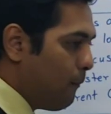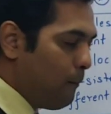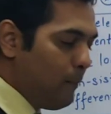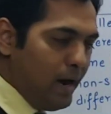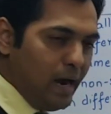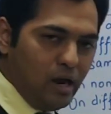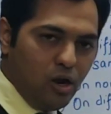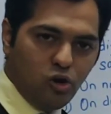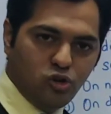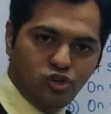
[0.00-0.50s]

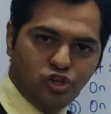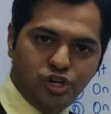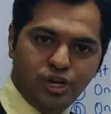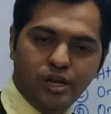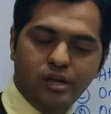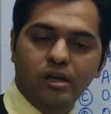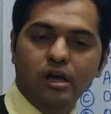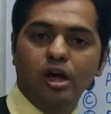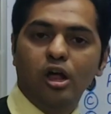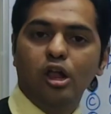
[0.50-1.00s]

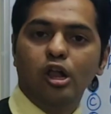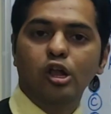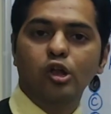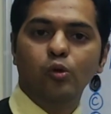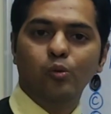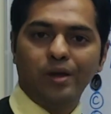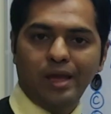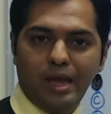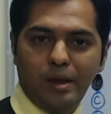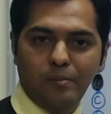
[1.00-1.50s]
myelogenic
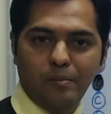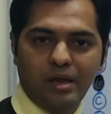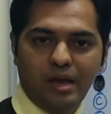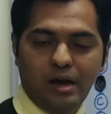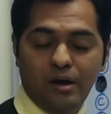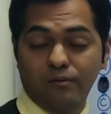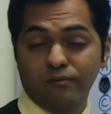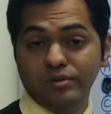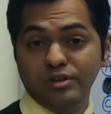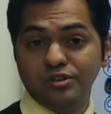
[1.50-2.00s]

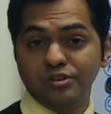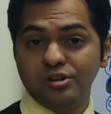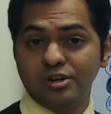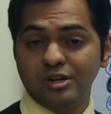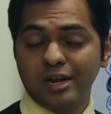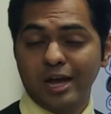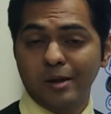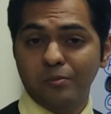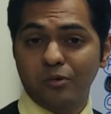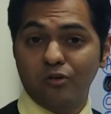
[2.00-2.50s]
leukemia, which is a
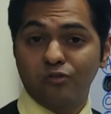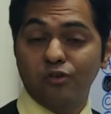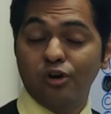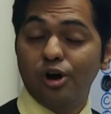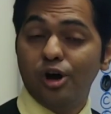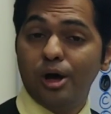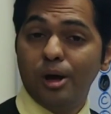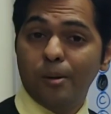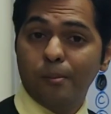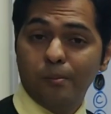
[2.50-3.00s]
type of
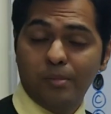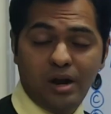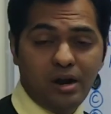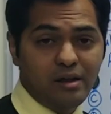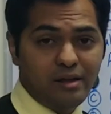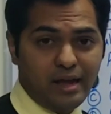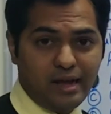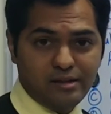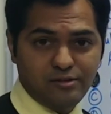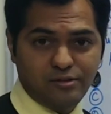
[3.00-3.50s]
a
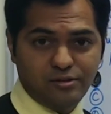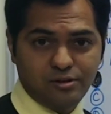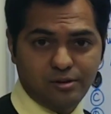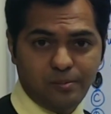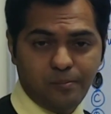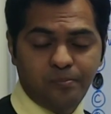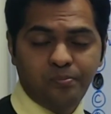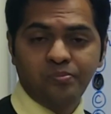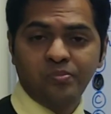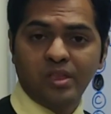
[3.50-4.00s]
blood cancer,
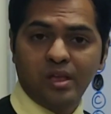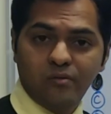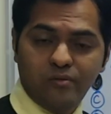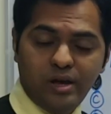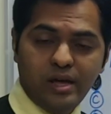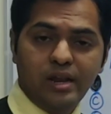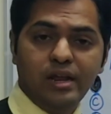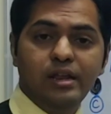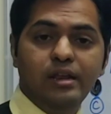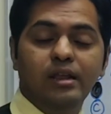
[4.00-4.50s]

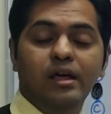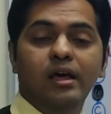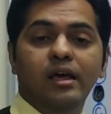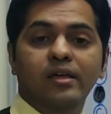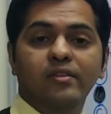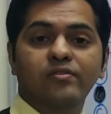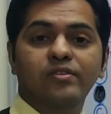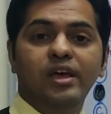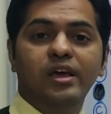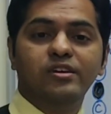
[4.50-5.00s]
wherein
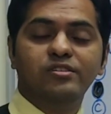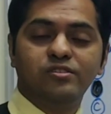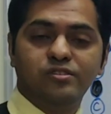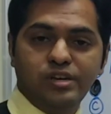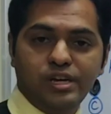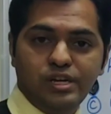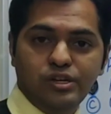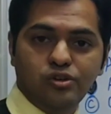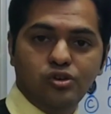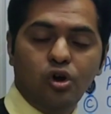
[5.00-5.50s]
the
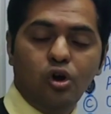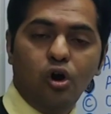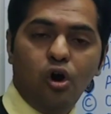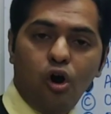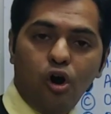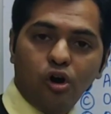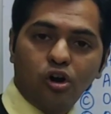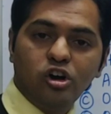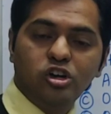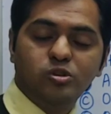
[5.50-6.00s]
exchange
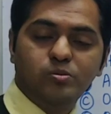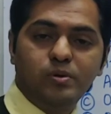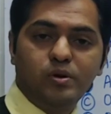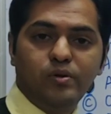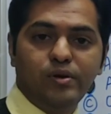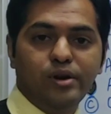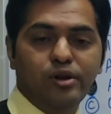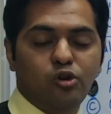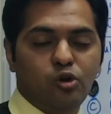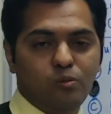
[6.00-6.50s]
occurs
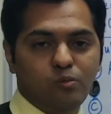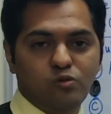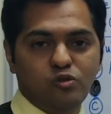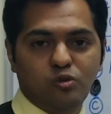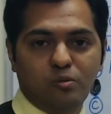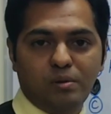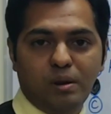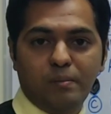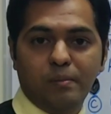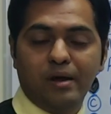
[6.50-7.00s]
between
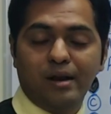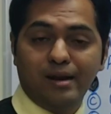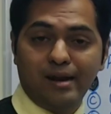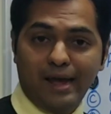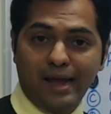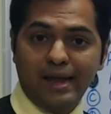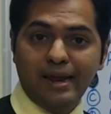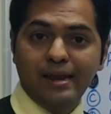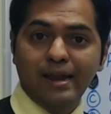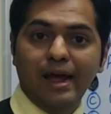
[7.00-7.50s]
chromosome number
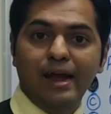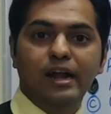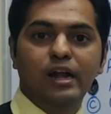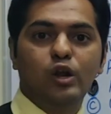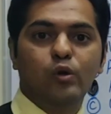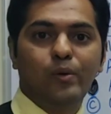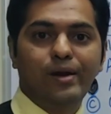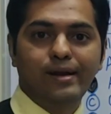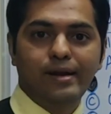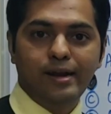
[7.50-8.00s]
9
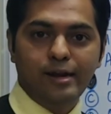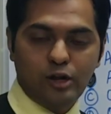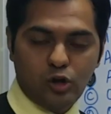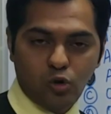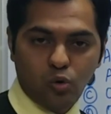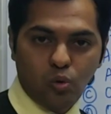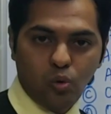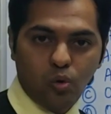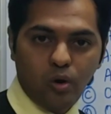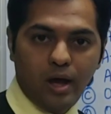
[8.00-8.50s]
and
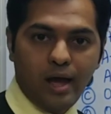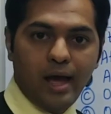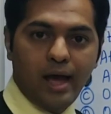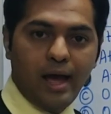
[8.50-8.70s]
22,